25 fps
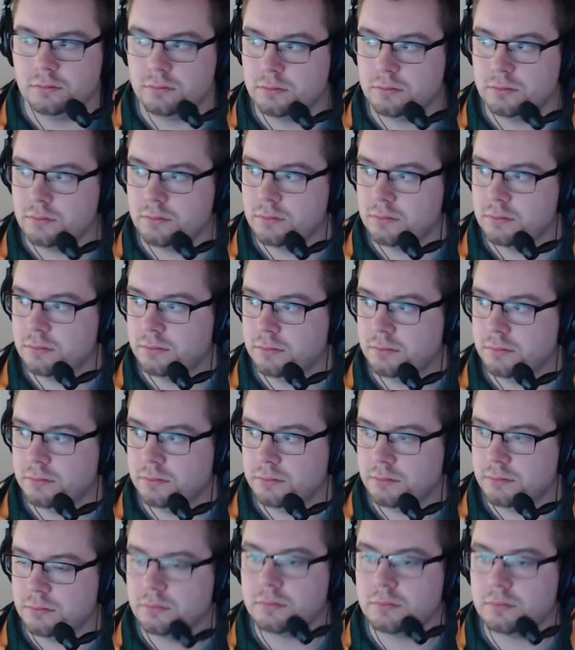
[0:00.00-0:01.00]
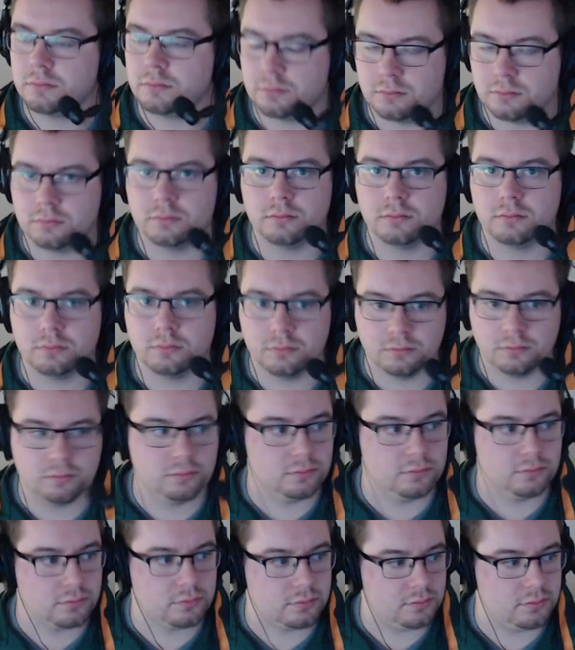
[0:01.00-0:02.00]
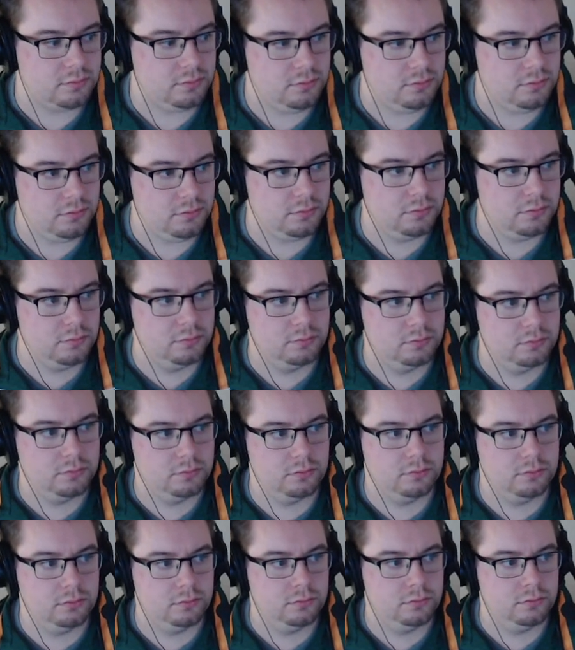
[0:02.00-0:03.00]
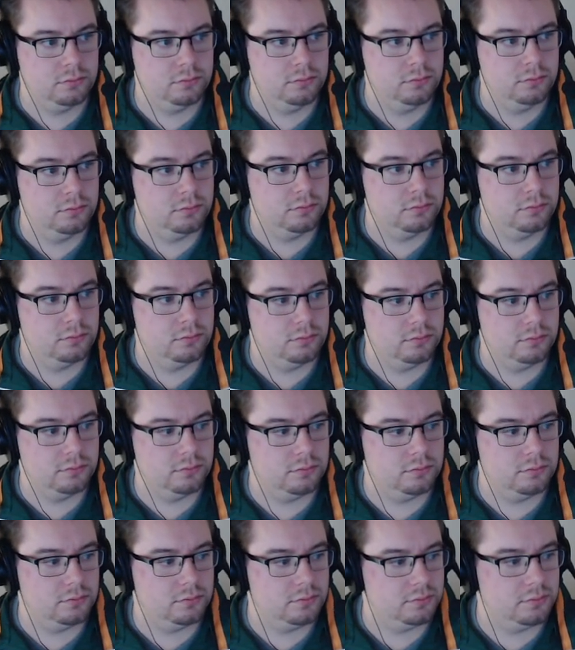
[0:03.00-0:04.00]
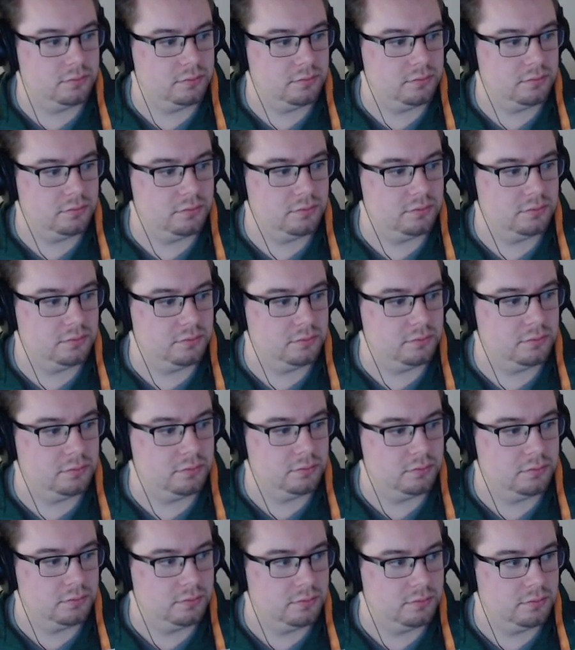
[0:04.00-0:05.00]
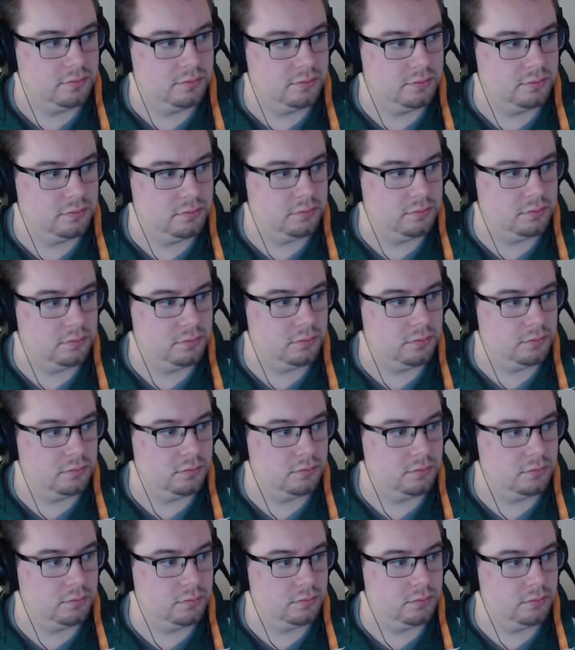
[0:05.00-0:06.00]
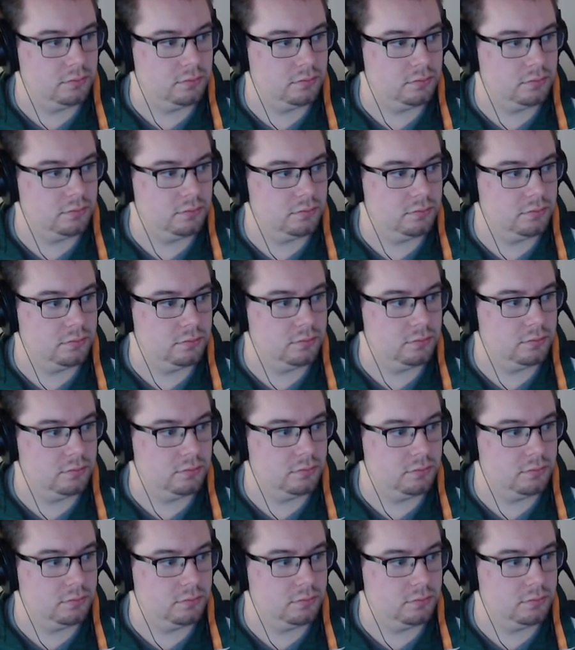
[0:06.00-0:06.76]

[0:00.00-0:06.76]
(not speaking)